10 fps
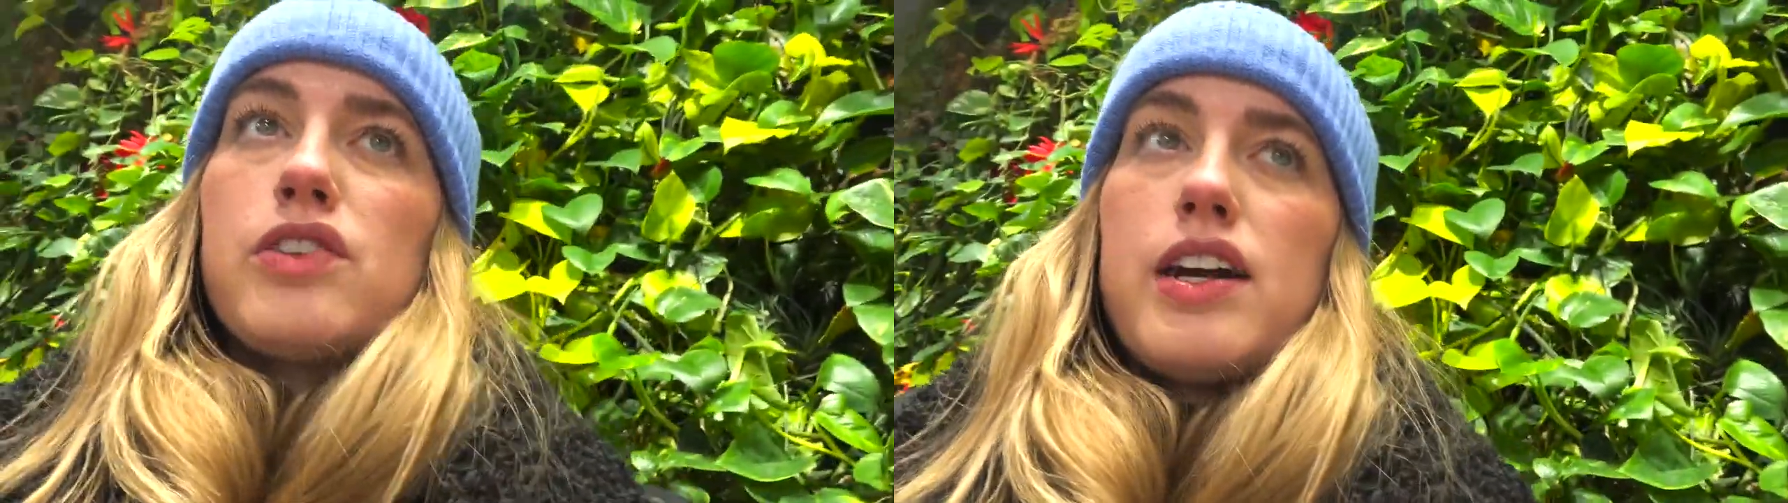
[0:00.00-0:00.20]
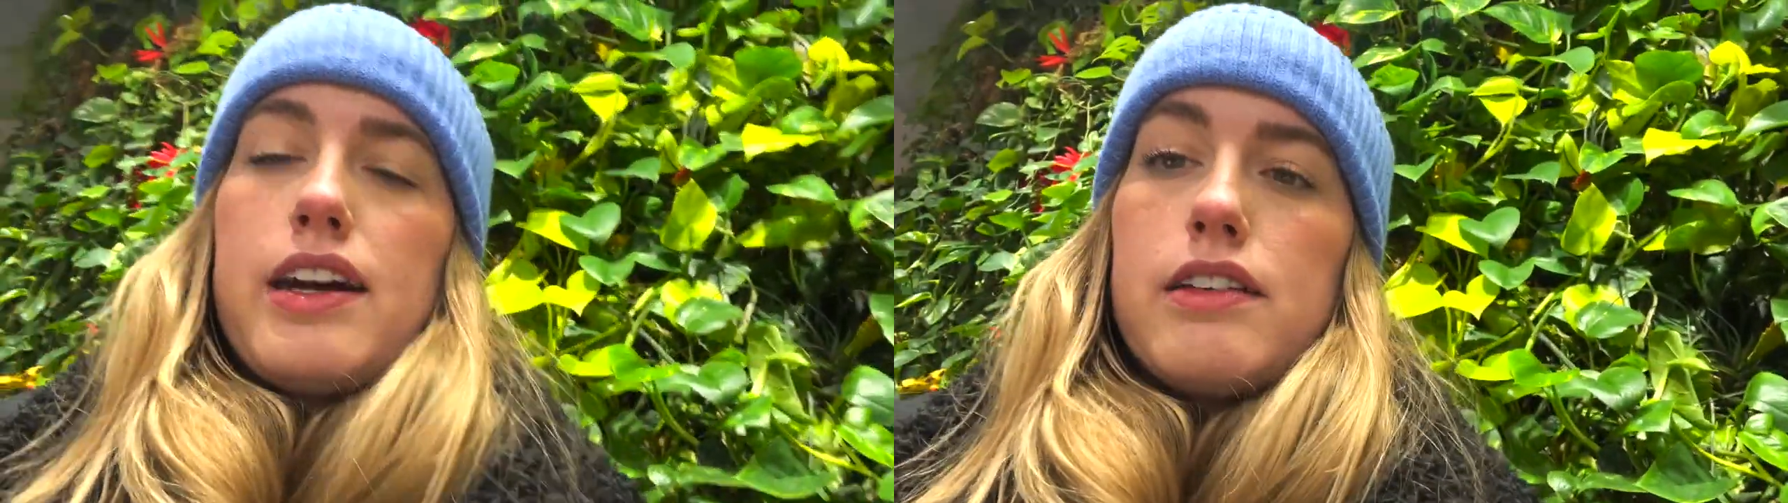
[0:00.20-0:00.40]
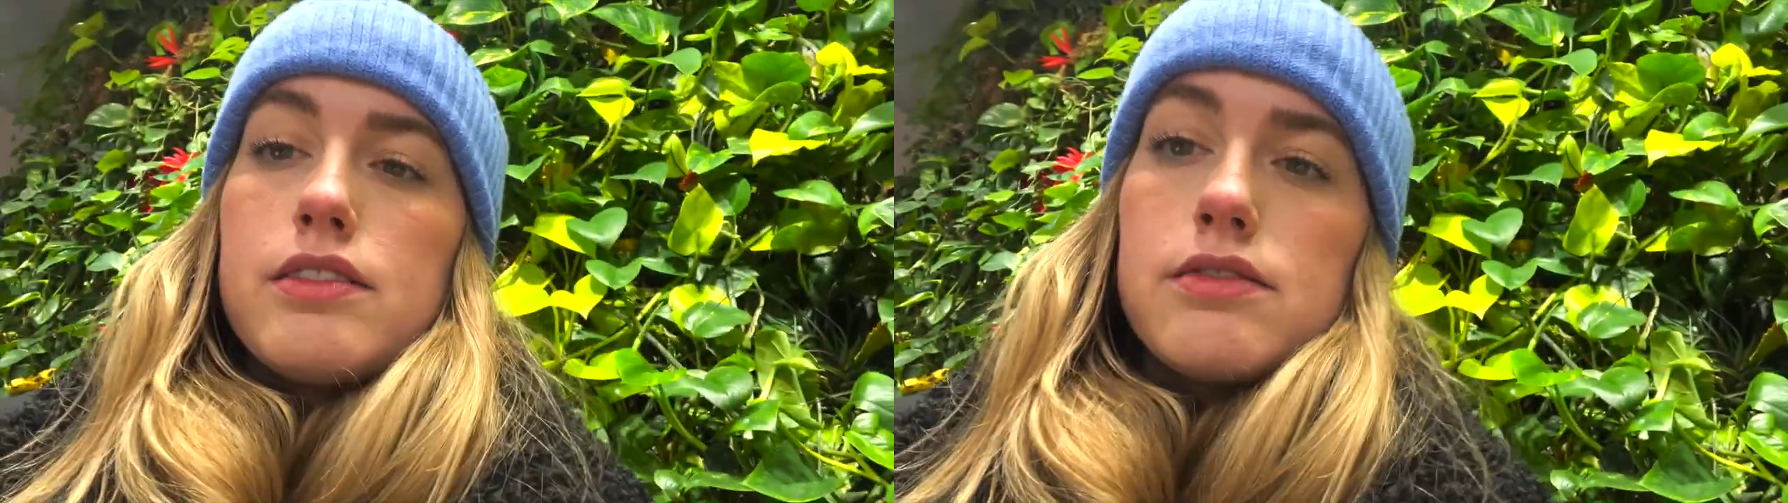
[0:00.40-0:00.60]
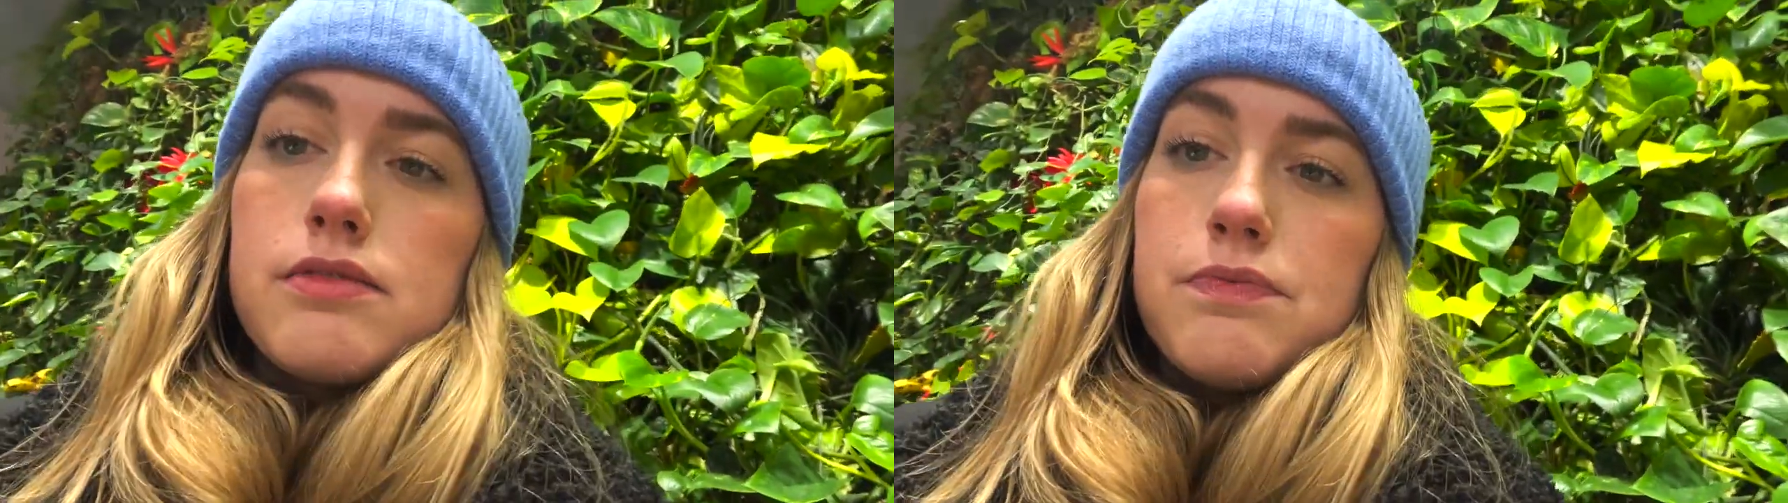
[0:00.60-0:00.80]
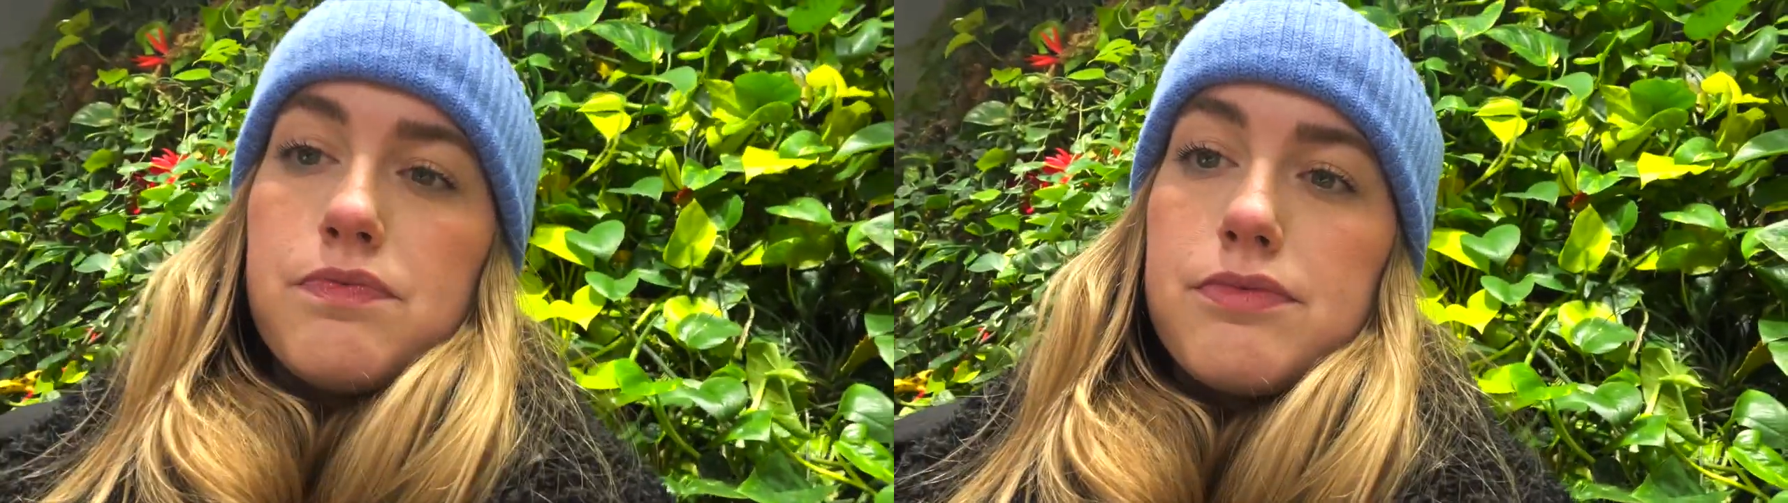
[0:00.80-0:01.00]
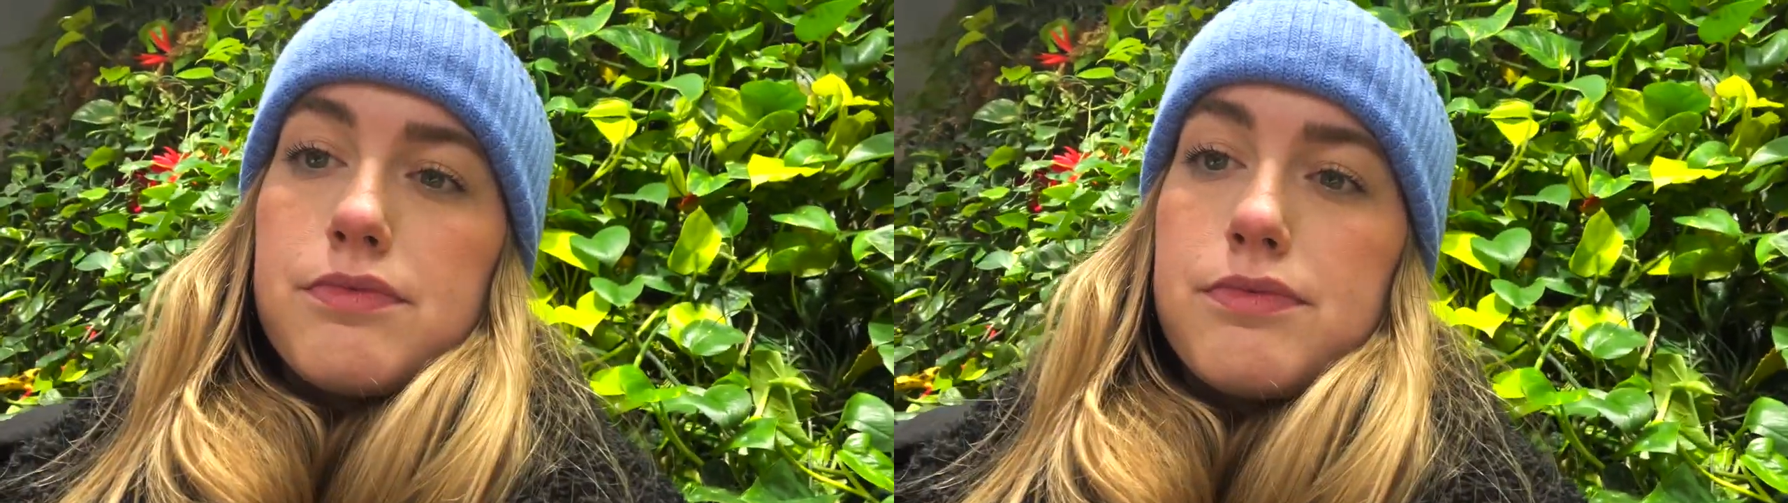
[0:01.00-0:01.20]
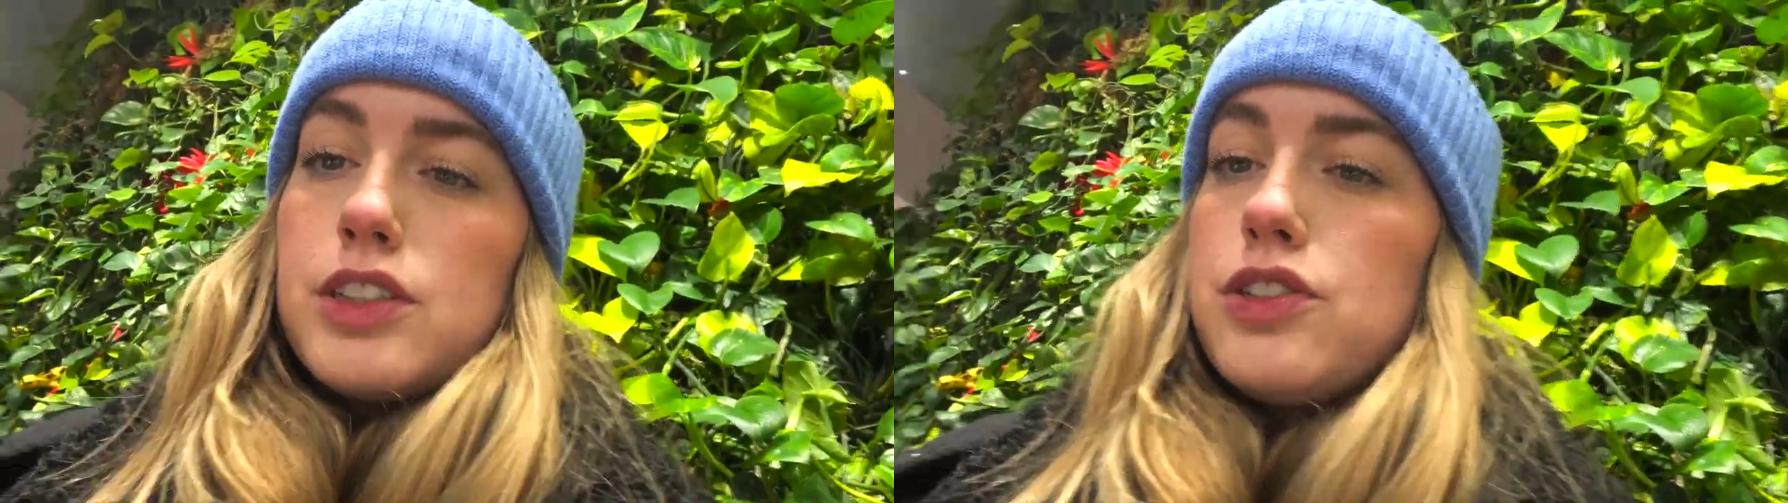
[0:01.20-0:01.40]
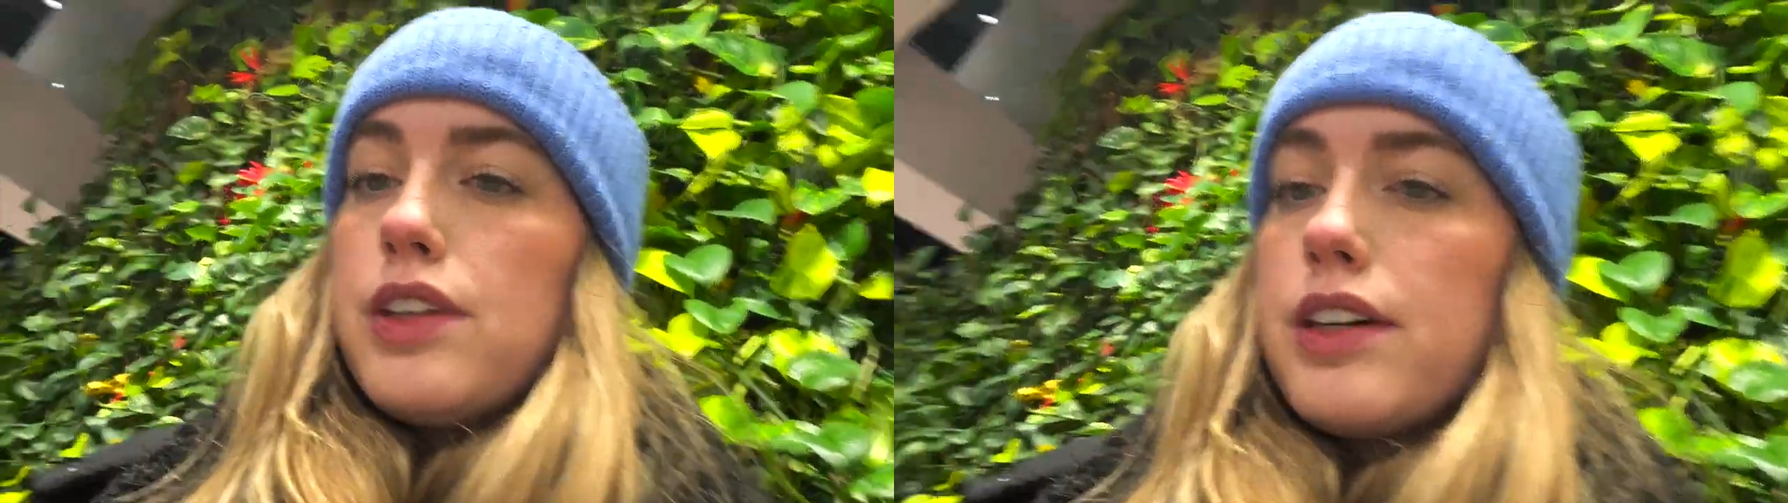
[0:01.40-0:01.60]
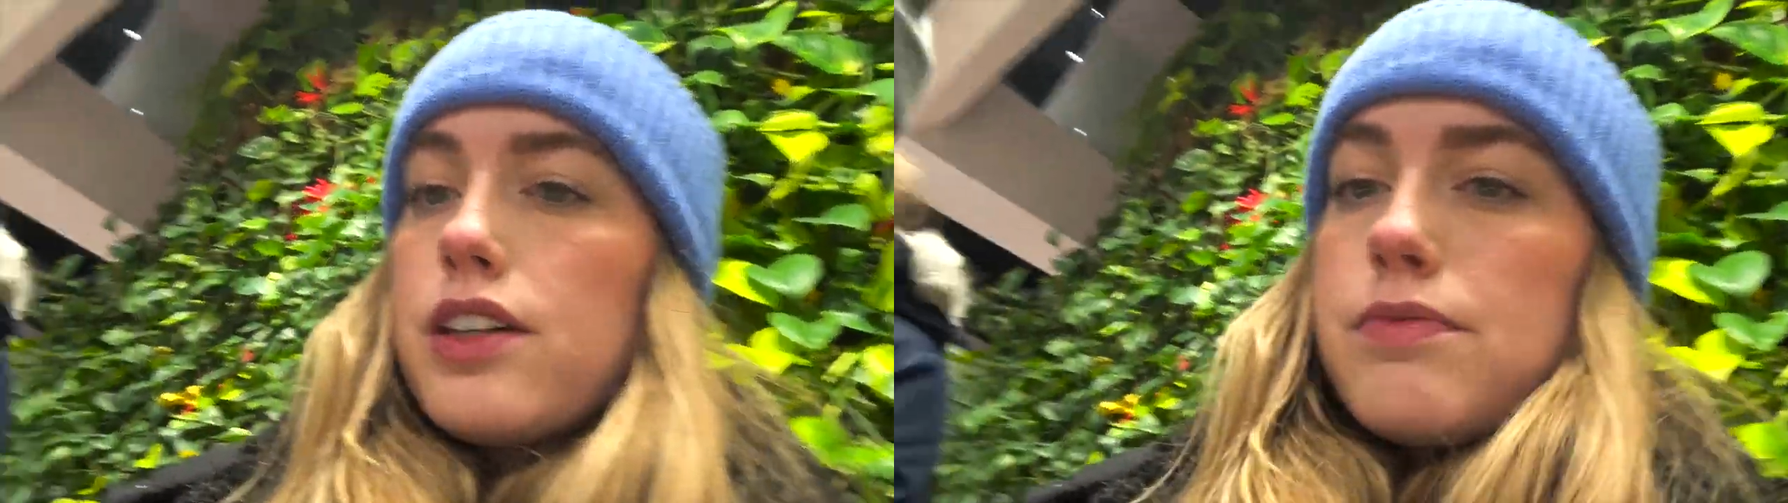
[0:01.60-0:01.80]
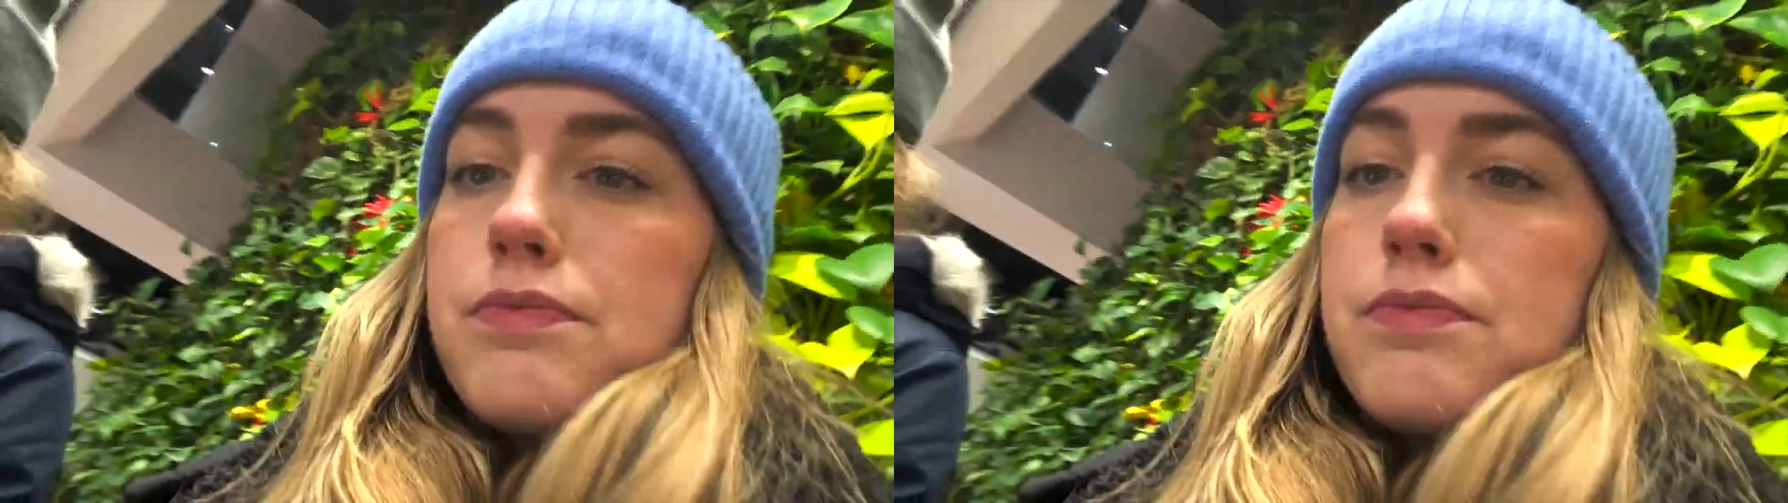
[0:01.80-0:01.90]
had. Did you like it?